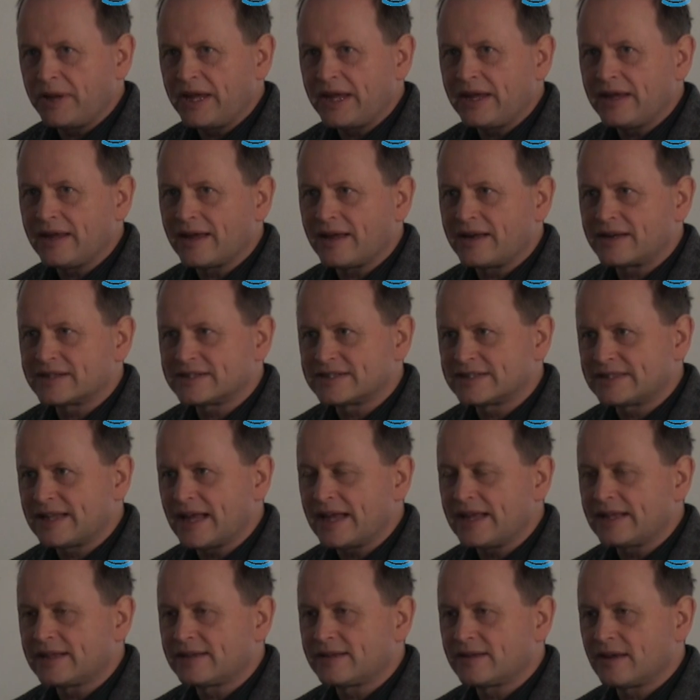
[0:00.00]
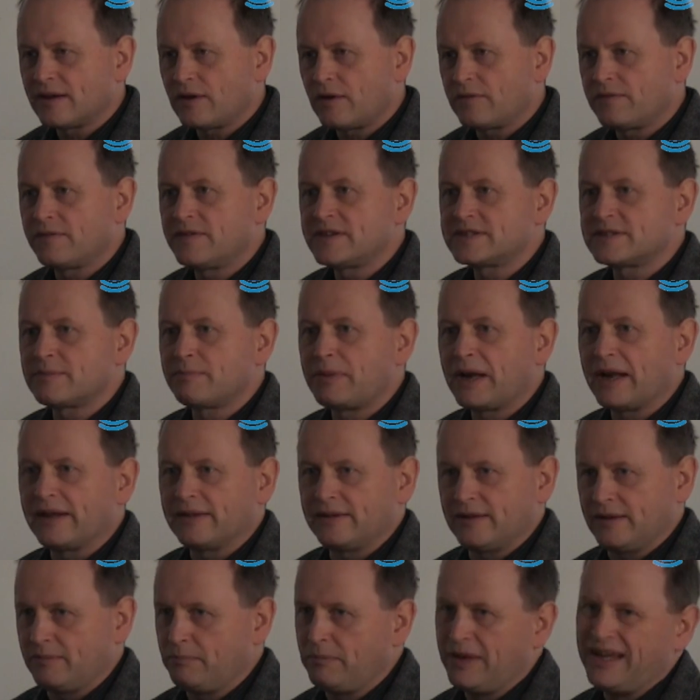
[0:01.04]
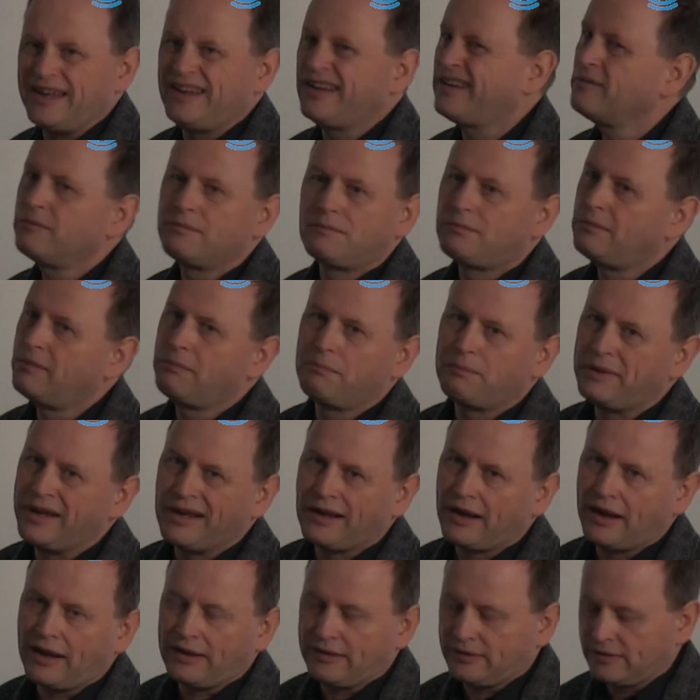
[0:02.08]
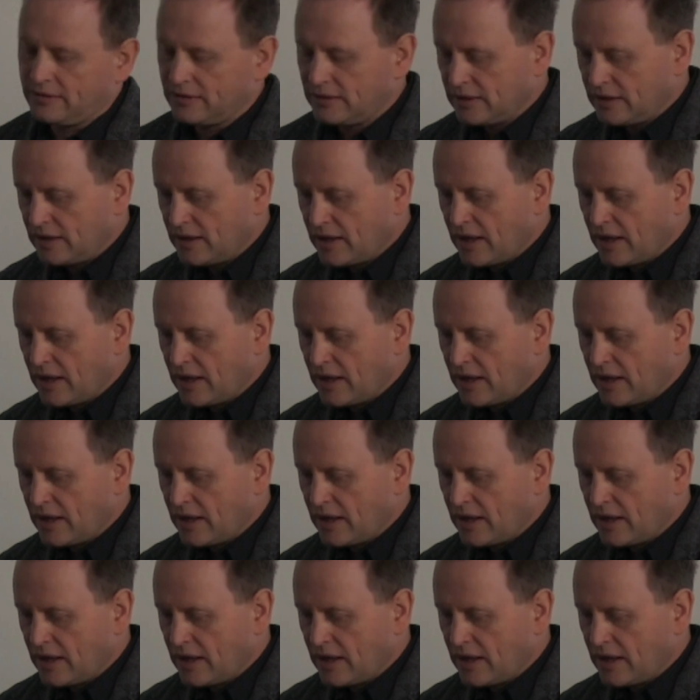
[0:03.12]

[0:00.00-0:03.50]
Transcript: being in a state of visibility, meaning being light.